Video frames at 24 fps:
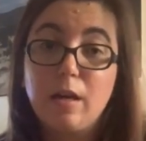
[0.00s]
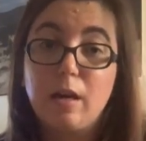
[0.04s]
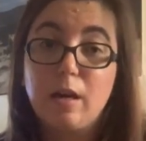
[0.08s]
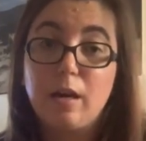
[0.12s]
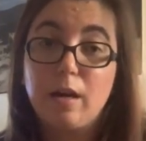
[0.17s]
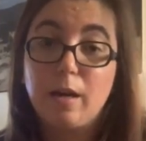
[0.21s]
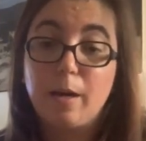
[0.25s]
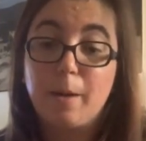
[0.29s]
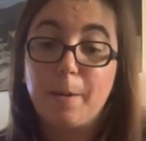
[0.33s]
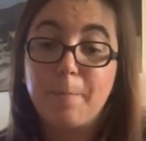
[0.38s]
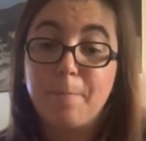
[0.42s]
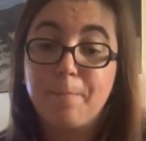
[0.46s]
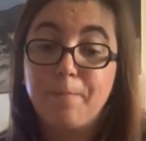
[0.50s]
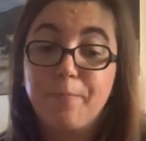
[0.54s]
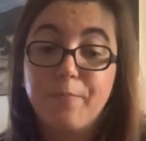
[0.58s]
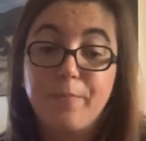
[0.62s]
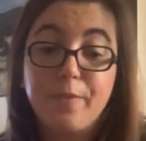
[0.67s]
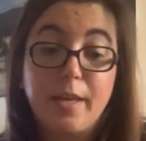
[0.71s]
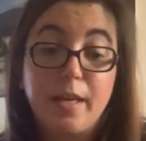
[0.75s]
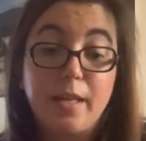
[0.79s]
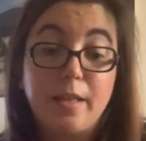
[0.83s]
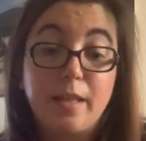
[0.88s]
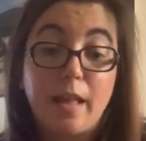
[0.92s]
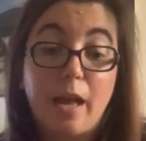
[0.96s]

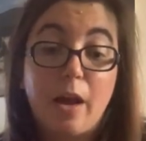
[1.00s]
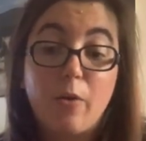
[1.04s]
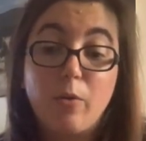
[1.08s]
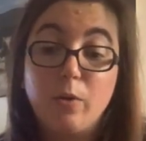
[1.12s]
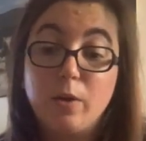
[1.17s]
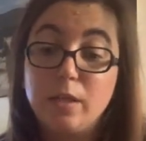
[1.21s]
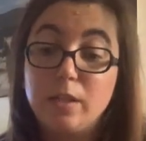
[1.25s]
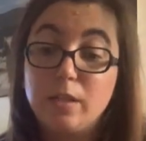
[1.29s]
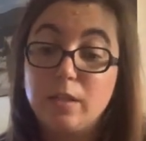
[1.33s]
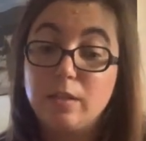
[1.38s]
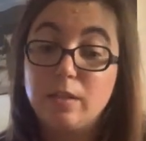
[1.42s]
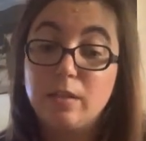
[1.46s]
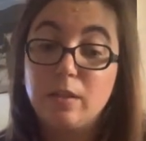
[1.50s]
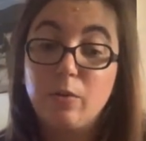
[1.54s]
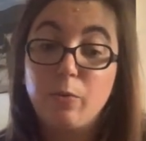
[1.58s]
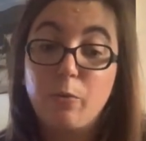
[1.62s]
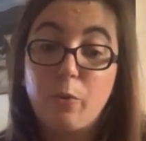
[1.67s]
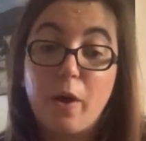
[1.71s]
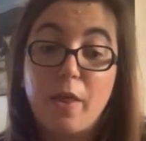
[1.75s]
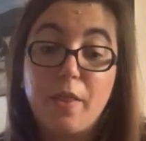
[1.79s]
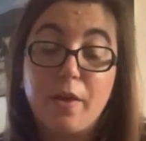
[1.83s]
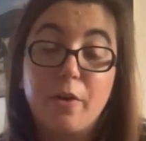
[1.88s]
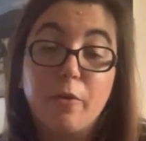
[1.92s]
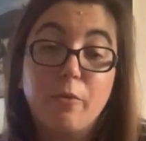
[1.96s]
And that was,
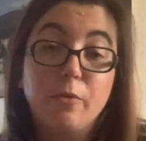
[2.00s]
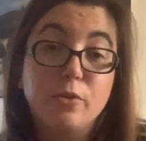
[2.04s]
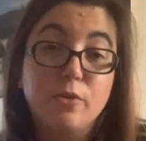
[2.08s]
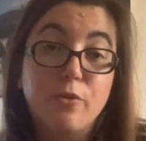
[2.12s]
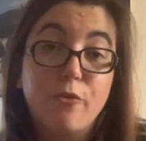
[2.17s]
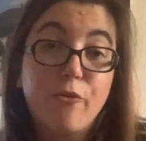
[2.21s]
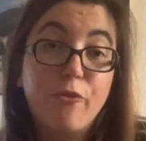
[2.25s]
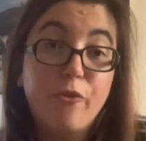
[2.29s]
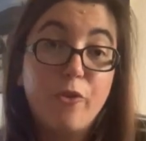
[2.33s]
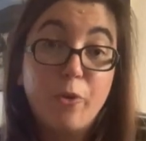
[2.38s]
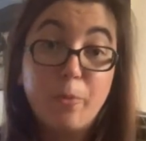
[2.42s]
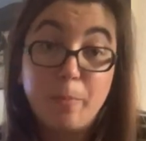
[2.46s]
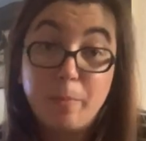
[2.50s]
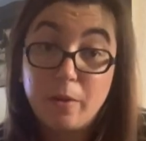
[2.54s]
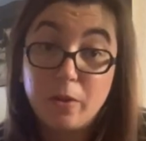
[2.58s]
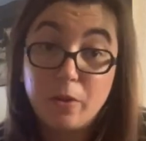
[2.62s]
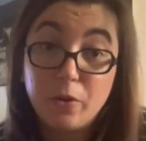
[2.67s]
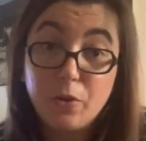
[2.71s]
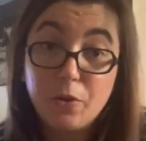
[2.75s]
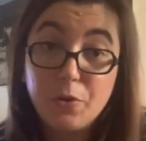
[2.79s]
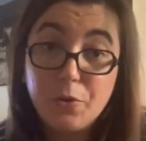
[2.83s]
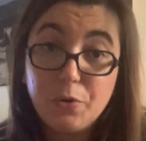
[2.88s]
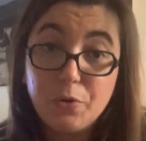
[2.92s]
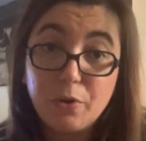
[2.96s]
whether it was a full
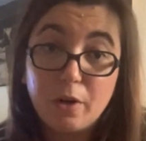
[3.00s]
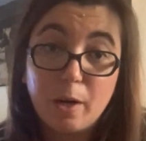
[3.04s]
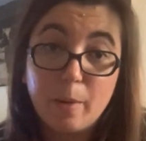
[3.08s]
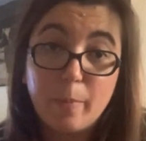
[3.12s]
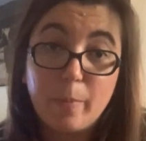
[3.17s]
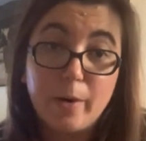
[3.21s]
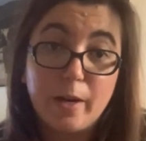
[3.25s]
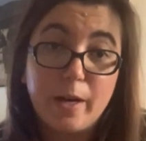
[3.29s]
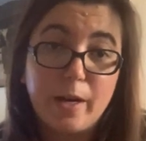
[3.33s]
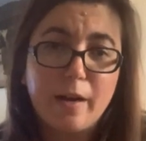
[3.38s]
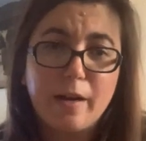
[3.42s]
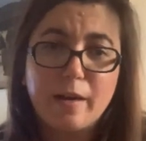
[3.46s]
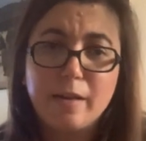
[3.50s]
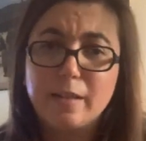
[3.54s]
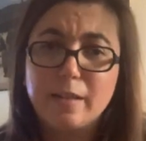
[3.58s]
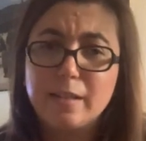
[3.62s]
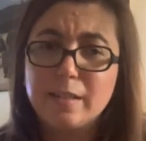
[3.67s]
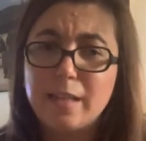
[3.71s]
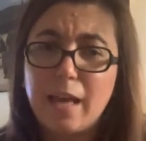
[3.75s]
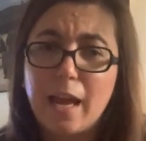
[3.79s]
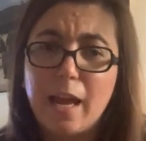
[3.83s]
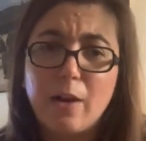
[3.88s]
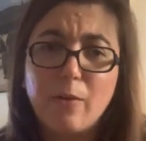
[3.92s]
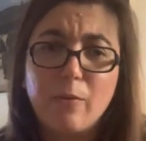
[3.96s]
meal or I put it on a
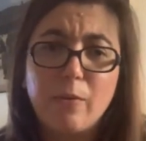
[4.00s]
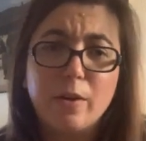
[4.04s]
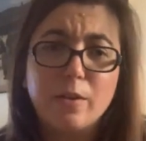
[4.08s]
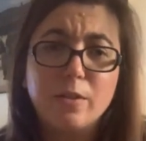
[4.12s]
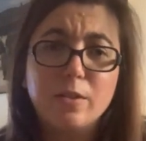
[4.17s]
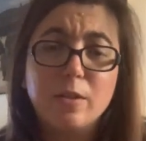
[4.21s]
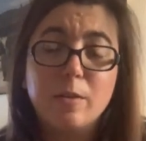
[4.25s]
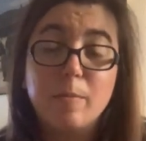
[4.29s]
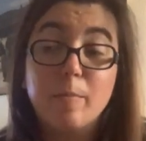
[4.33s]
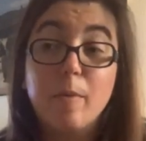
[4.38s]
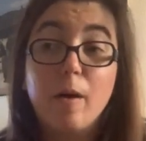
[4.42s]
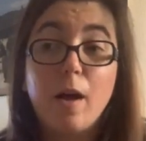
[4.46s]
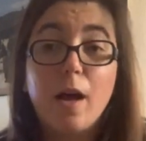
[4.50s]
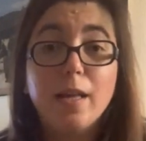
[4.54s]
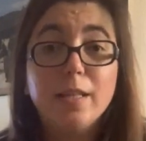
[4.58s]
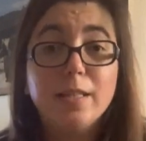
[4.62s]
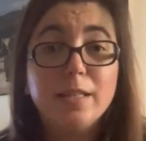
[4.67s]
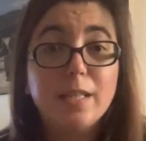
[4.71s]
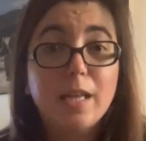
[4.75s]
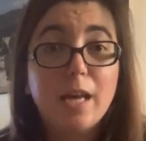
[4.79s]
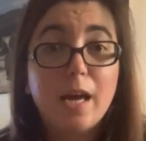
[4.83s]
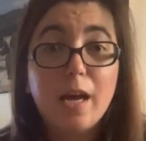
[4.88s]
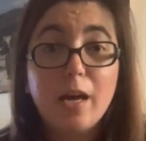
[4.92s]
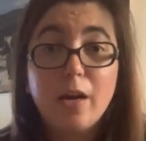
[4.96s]
side with some
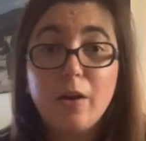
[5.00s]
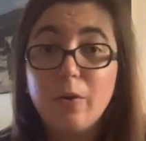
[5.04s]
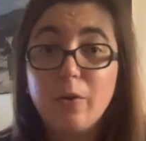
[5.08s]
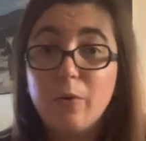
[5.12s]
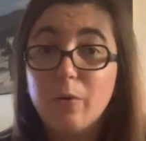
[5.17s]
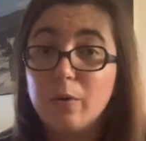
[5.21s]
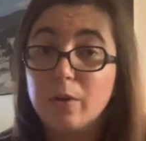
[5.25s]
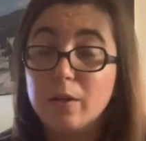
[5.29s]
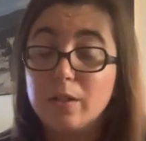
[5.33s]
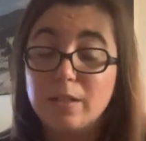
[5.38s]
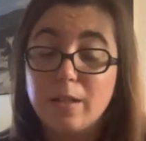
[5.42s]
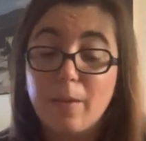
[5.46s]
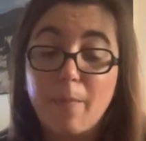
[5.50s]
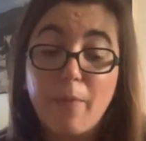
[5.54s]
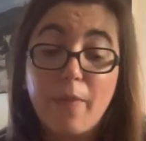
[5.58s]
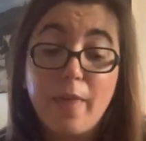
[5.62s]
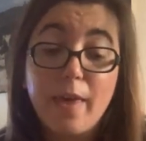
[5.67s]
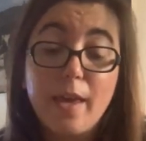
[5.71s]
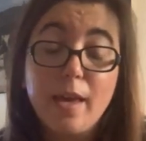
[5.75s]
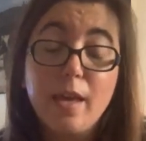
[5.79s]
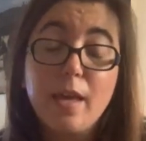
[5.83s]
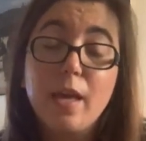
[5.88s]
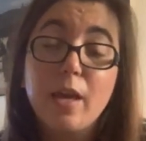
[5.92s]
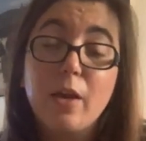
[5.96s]
pasta or
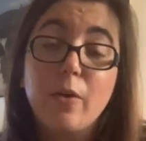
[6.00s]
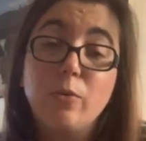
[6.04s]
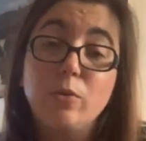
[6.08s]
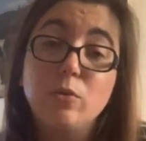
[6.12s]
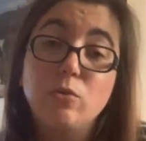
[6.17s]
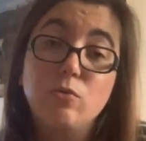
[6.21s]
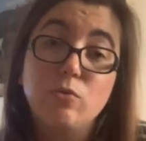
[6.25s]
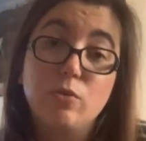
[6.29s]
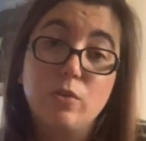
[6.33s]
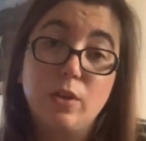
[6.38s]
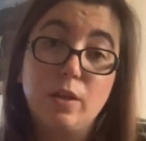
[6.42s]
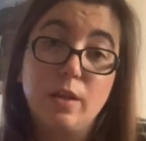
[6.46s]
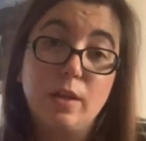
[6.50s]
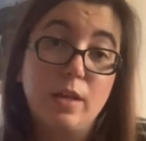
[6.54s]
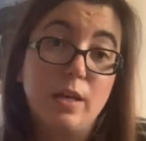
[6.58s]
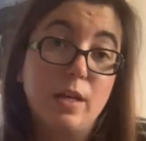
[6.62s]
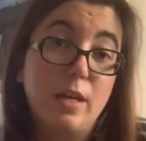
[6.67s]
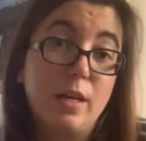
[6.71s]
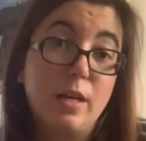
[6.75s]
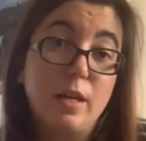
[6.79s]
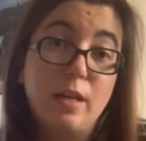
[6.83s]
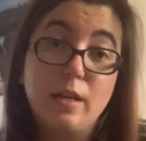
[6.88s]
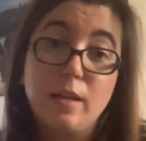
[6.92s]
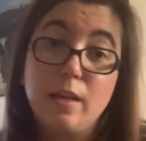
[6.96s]
something, it was really
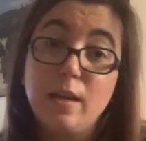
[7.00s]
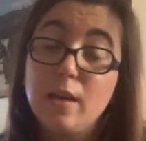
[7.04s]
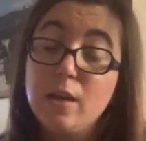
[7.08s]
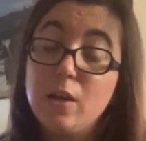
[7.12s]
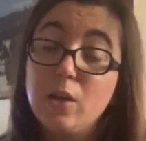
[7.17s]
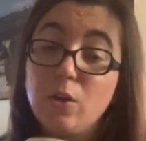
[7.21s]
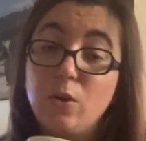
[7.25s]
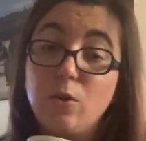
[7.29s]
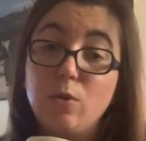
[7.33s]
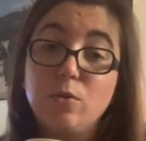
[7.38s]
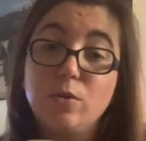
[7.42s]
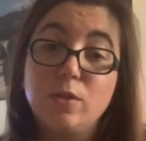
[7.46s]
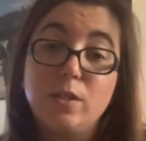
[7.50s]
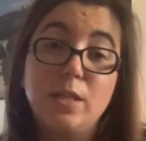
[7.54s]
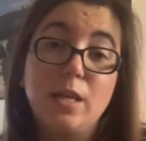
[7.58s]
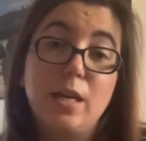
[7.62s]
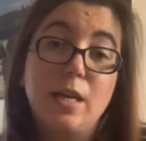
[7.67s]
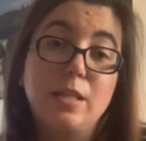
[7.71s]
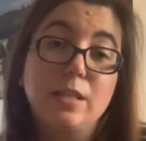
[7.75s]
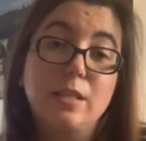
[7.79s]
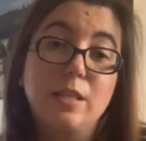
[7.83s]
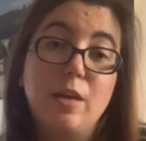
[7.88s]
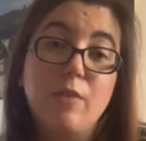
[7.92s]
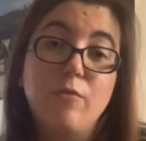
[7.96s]
good. I used it
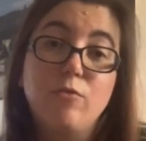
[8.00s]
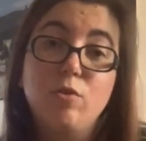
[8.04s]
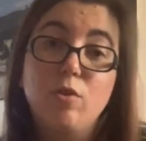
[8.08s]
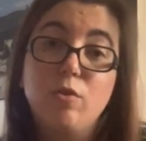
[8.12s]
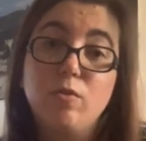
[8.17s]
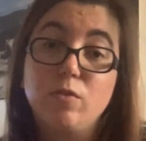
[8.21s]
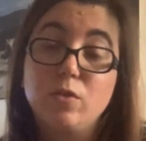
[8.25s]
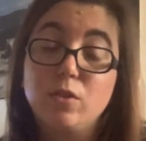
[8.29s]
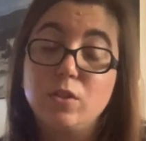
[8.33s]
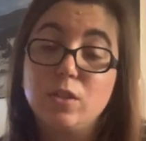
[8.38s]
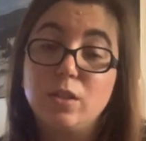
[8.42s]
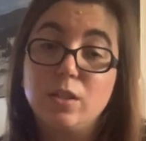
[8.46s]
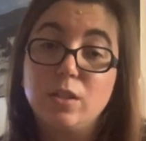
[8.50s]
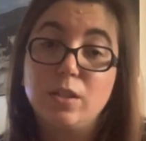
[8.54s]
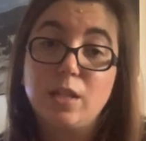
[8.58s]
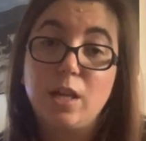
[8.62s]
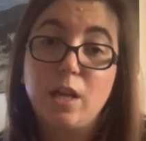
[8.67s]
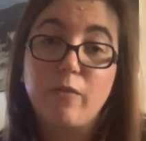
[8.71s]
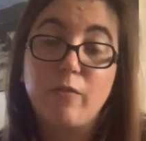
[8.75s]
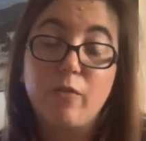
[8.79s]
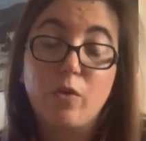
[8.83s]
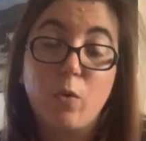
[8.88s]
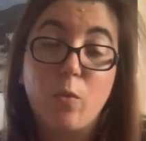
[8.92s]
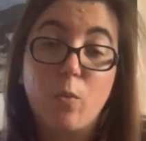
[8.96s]
as leftovers to
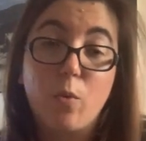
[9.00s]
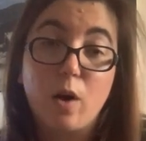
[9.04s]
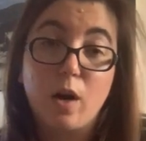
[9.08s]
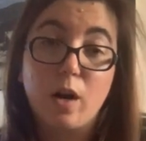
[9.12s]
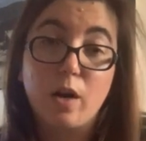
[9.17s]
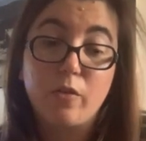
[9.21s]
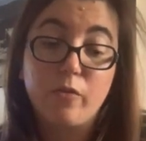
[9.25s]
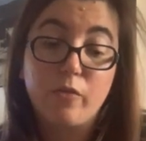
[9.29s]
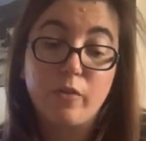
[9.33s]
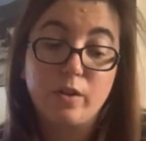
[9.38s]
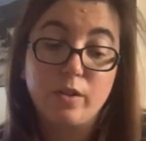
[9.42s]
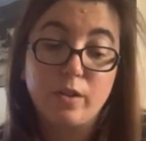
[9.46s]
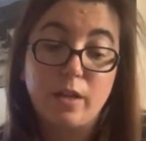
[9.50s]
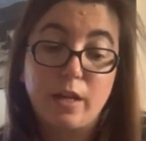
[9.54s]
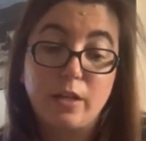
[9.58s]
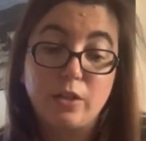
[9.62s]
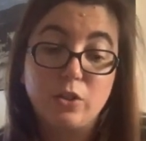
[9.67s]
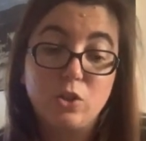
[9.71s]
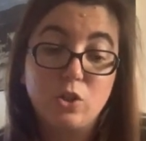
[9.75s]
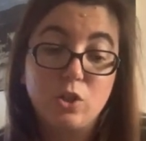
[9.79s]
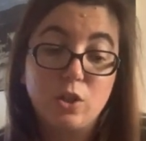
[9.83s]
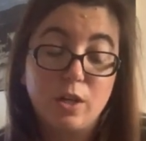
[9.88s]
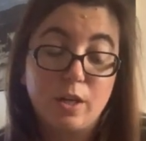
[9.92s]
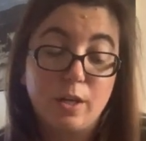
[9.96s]
take for work for
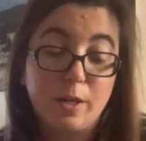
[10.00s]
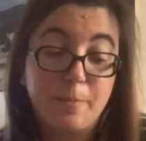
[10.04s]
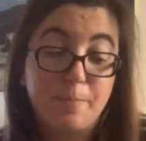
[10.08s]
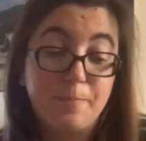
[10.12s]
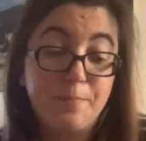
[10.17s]
lunch.